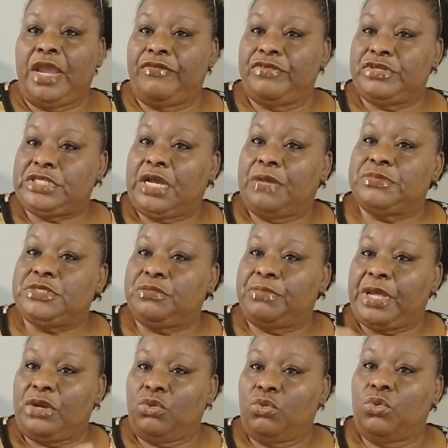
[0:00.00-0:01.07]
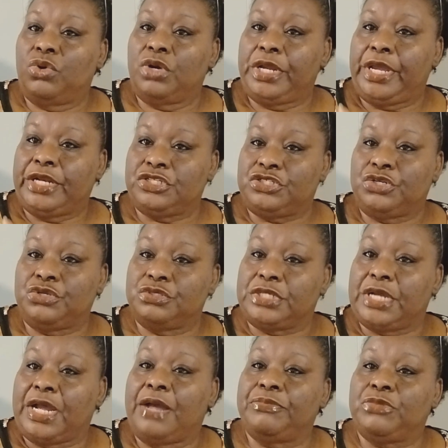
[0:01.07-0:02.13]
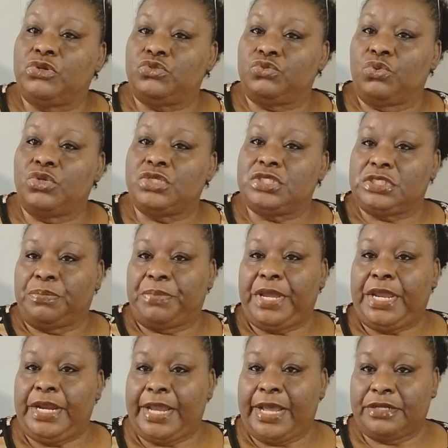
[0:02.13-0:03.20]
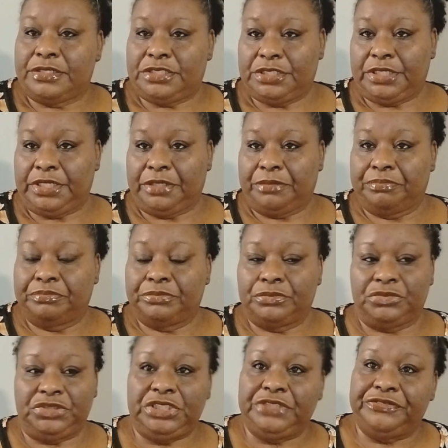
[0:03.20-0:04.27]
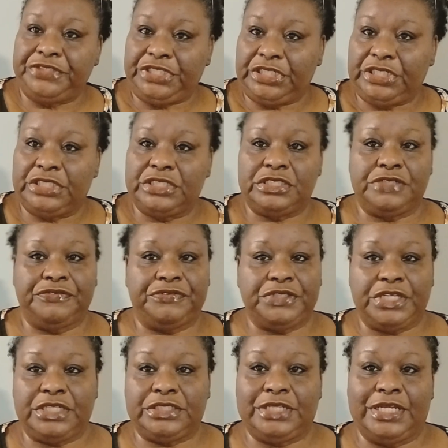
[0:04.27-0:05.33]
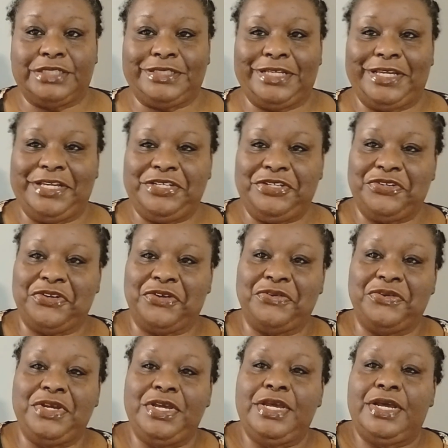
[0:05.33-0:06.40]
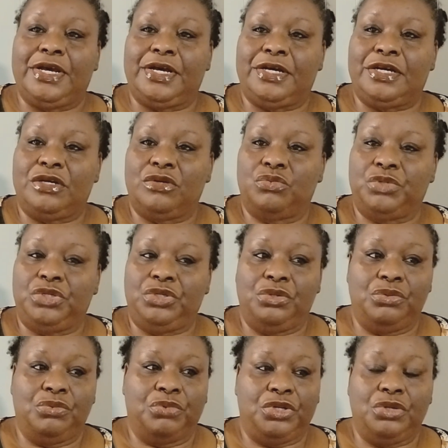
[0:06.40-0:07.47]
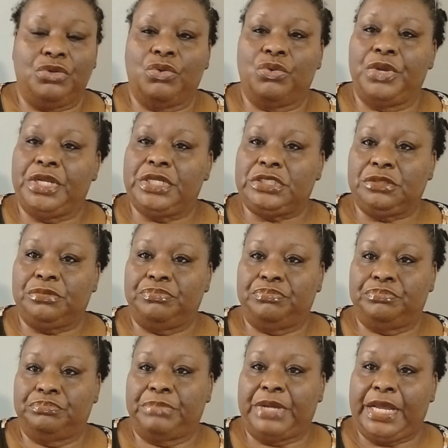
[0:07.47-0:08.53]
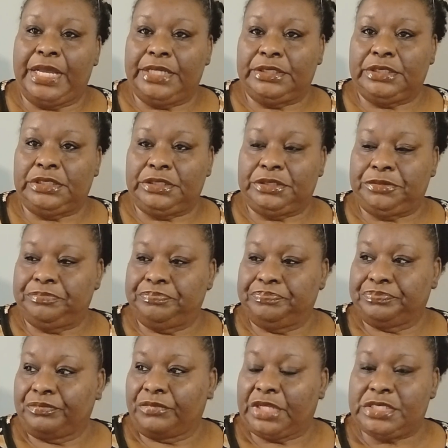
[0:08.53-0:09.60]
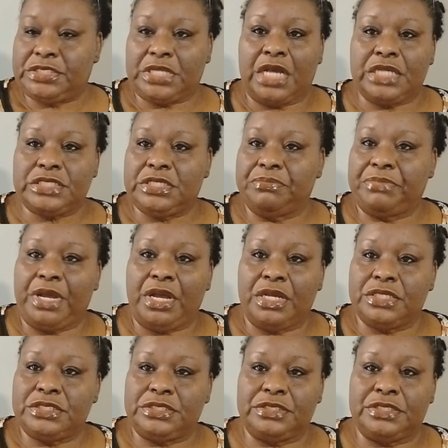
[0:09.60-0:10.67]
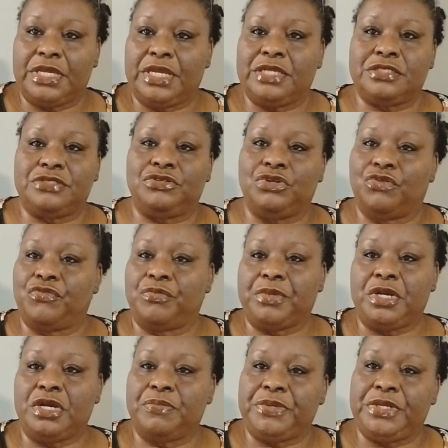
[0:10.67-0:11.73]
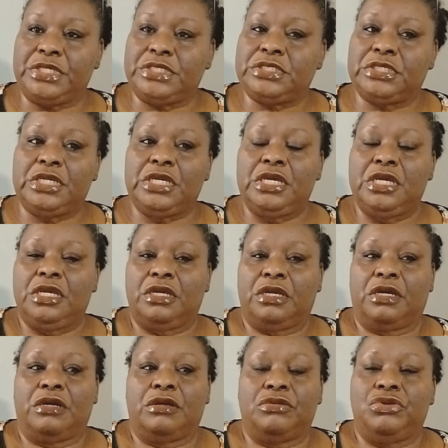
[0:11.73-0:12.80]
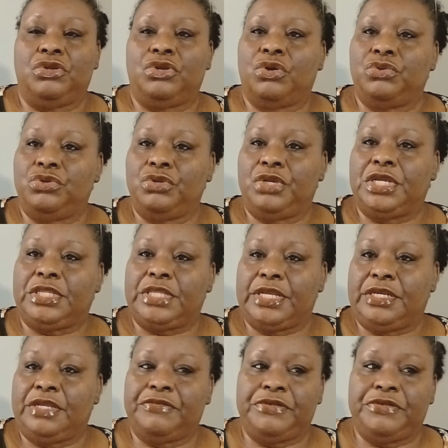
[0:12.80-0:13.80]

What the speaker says: every time somebody order at a certain time. Those royalties are paid out to them, dividends, different things like that. When you go into buying stocks and bonds and things, from companies, you get that